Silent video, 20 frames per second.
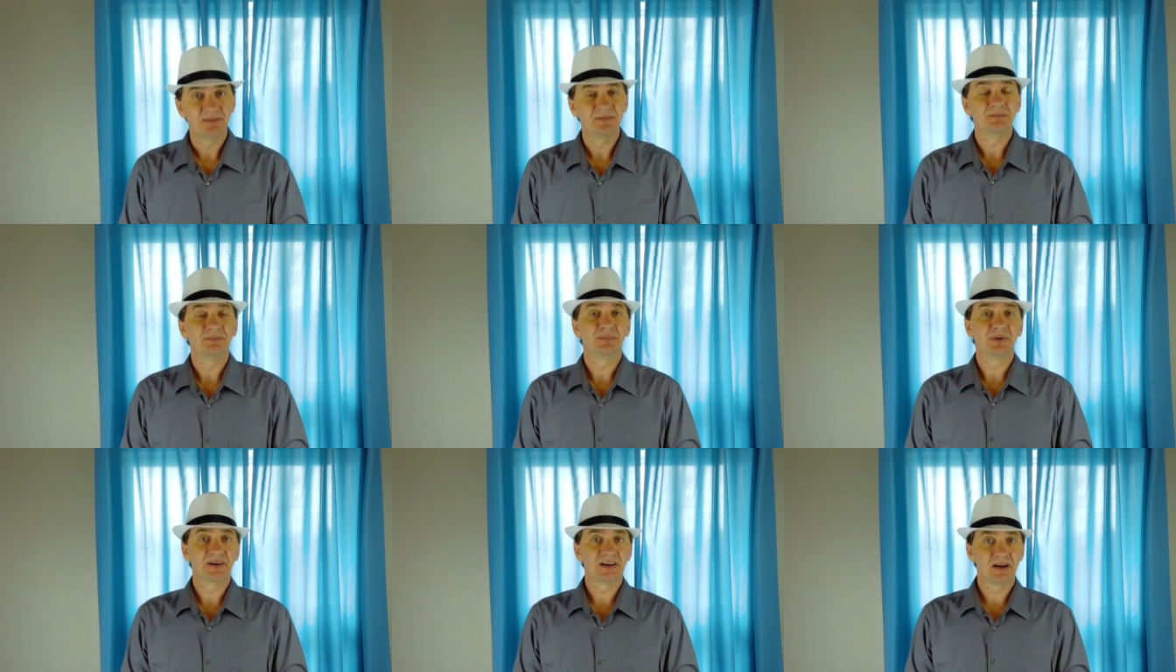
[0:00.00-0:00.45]

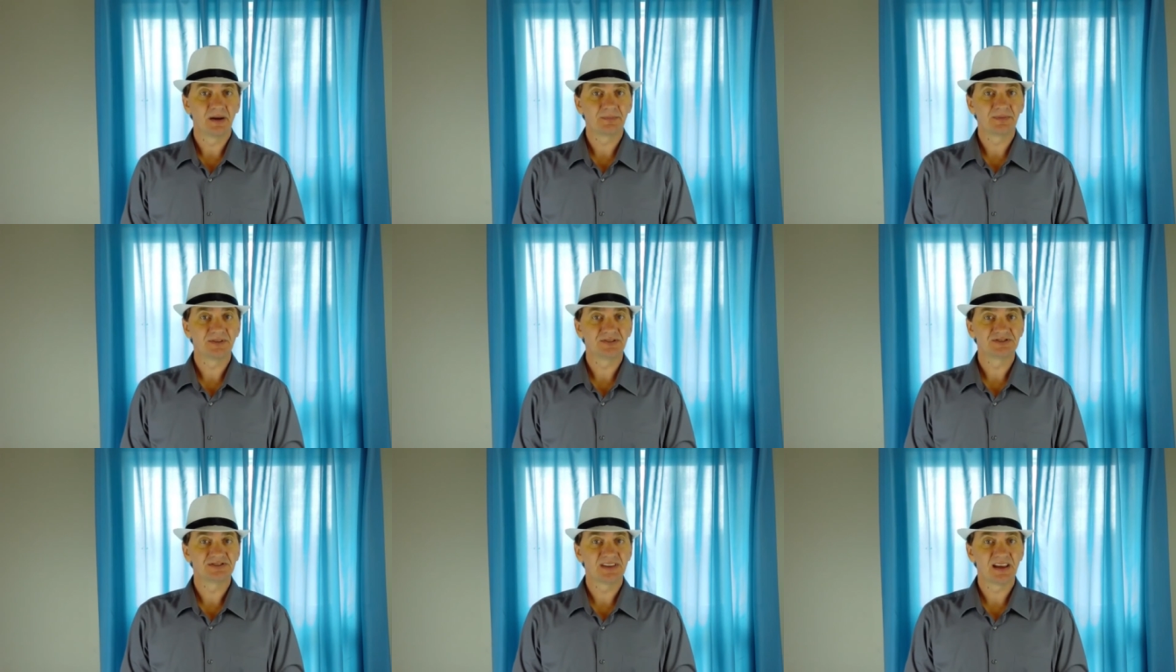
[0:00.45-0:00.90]
bring up your
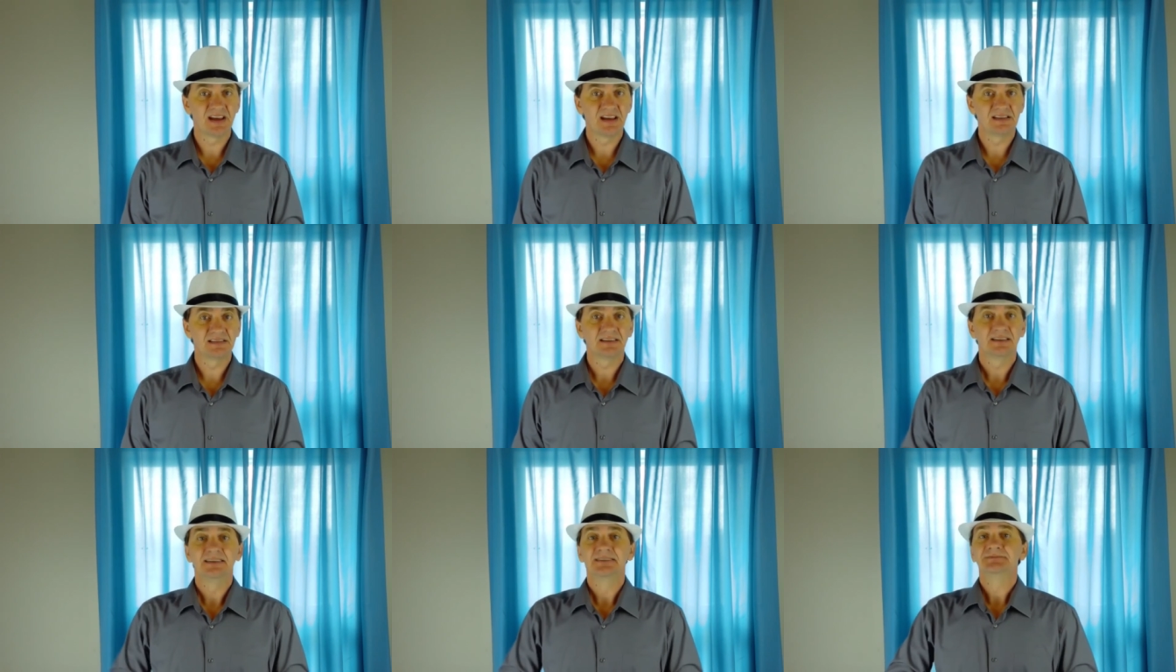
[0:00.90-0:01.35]
state,
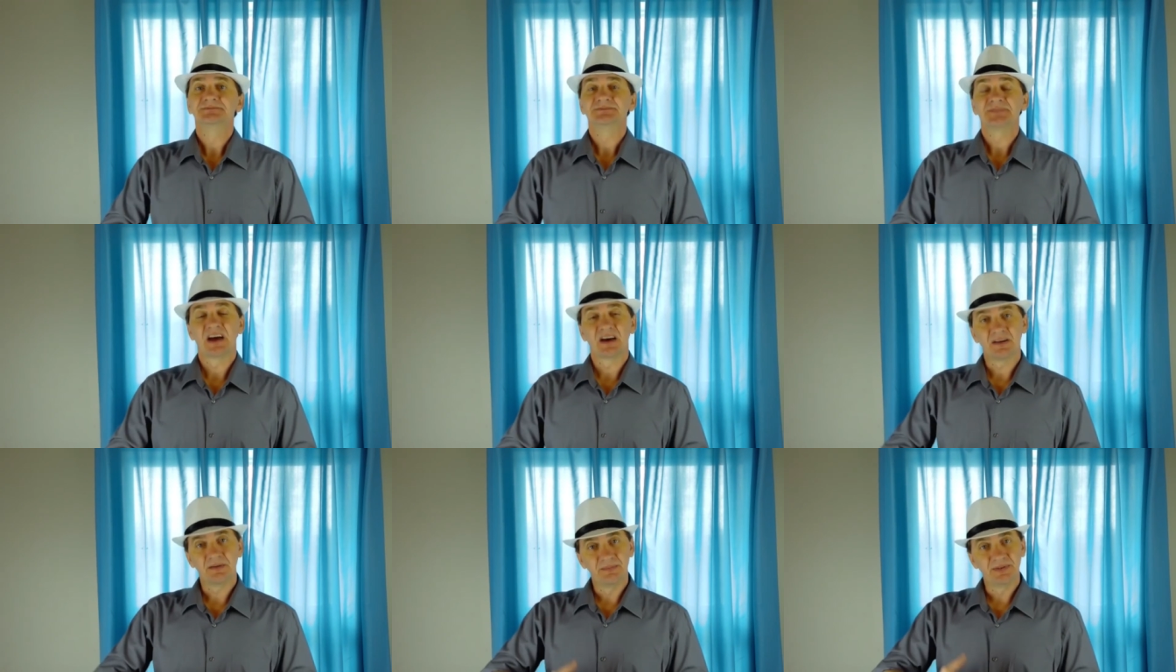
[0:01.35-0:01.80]

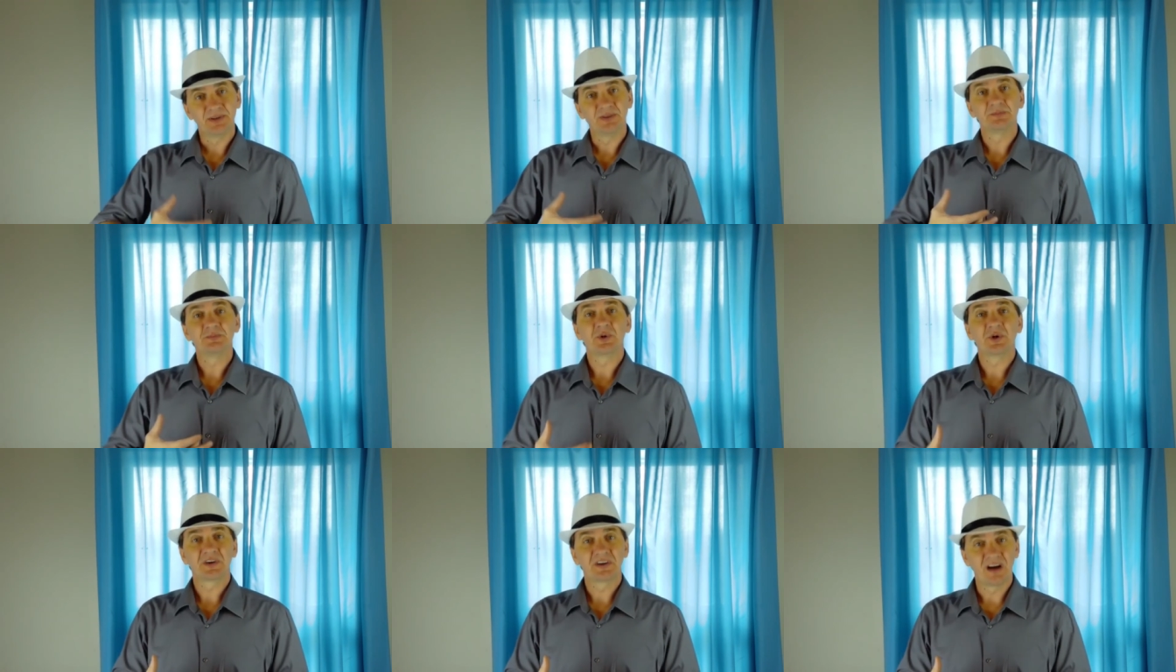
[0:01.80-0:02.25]
how to build
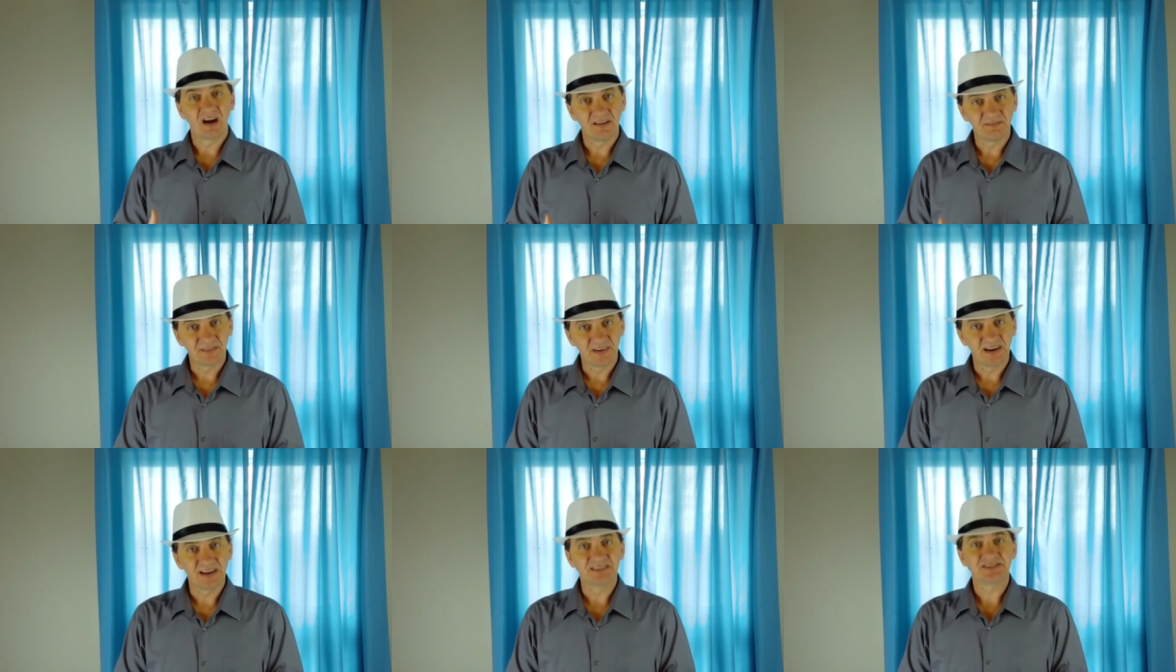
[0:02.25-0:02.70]
more
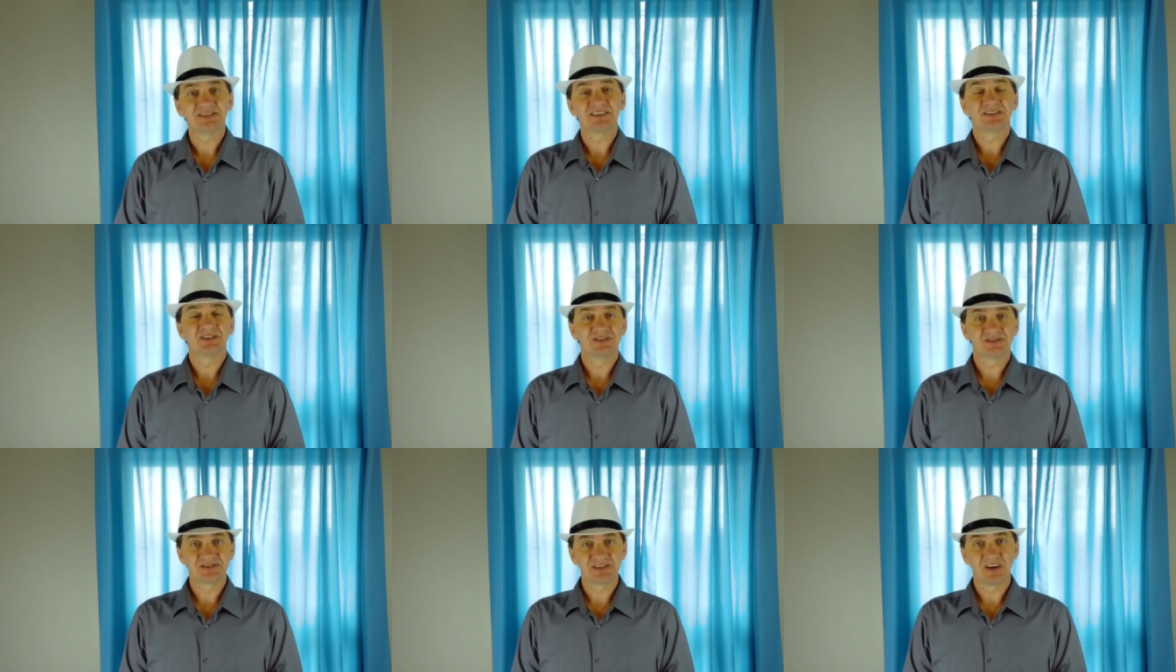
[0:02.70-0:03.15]
confidence in
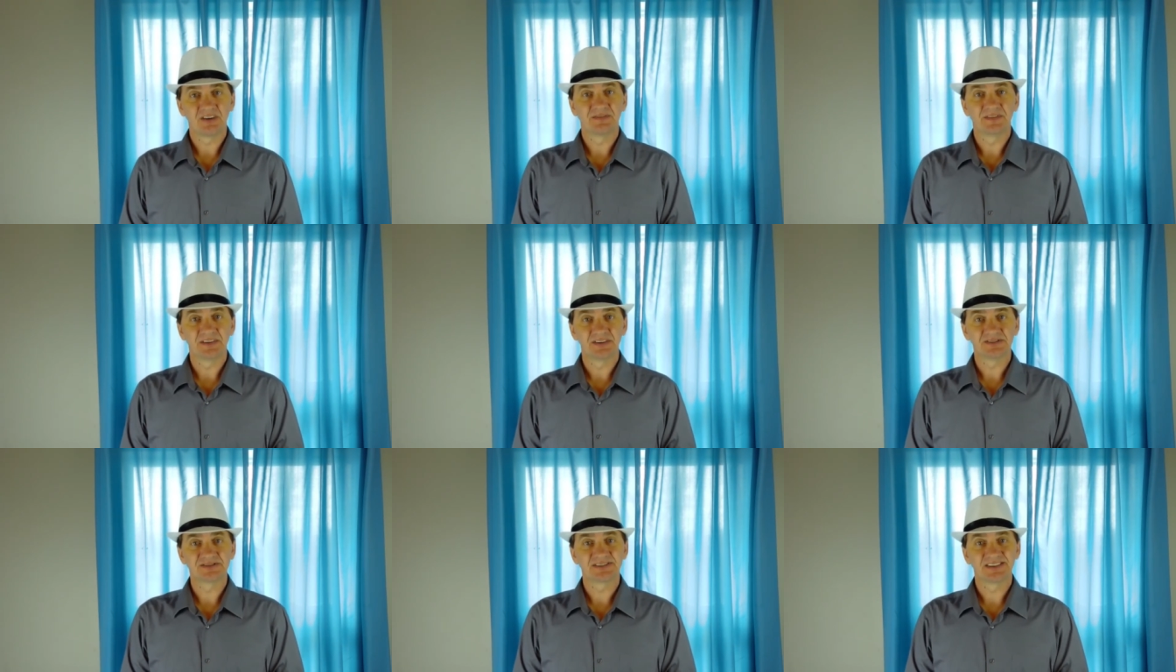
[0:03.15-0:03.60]
yourself and
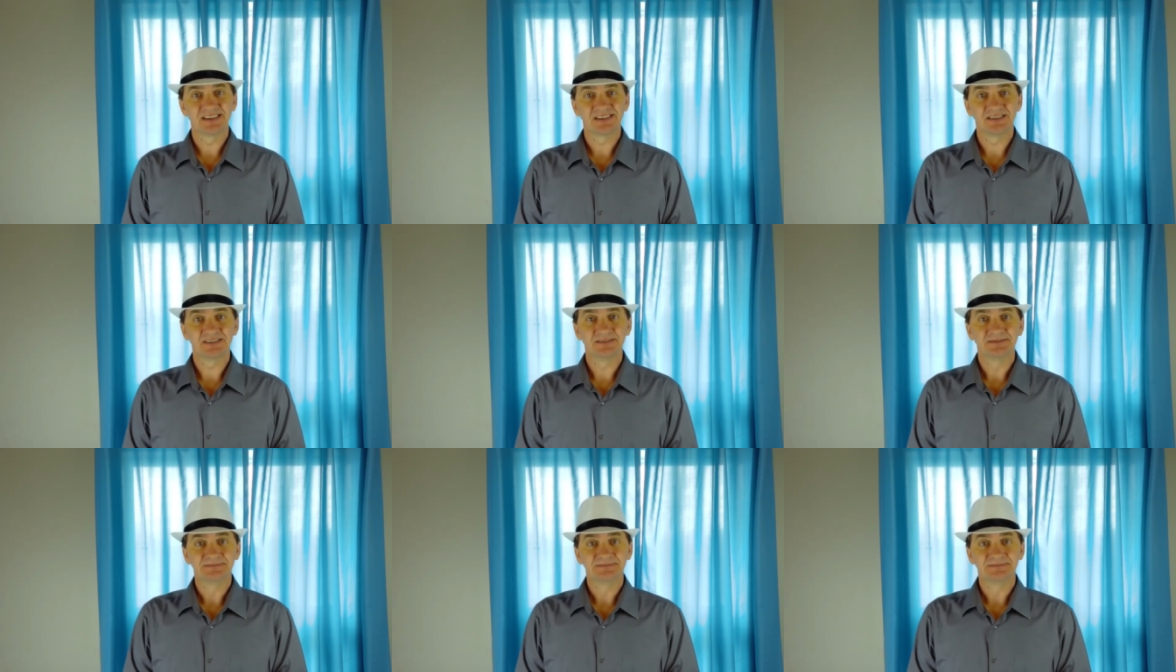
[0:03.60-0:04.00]
your skill,